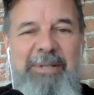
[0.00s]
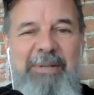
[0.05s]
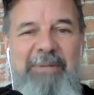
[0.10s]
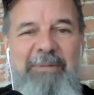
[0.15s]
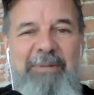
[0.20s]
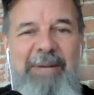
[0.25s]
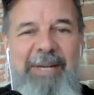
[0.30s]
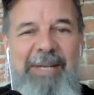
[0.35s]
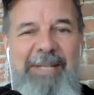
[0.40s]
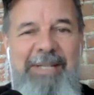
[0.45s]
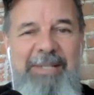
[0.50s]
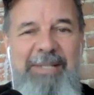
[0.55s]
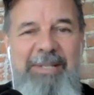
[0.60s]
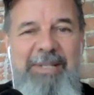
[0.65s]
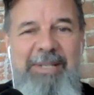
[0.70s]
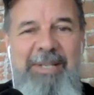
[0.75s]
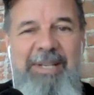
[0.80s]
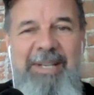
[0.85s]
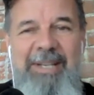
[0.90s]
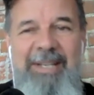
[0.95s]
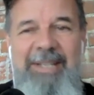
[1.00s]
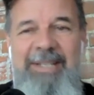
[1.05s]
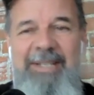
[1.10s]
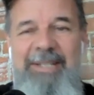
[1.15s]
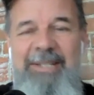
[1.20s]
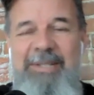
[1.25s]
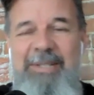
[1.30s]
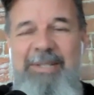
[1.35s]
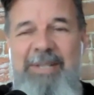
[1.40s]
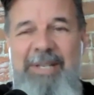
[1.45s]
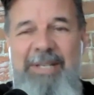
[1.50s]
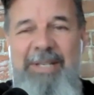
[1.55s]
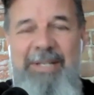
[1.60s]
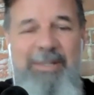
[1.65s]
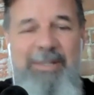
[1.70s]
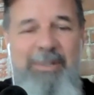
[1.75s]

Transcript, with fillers: advice is is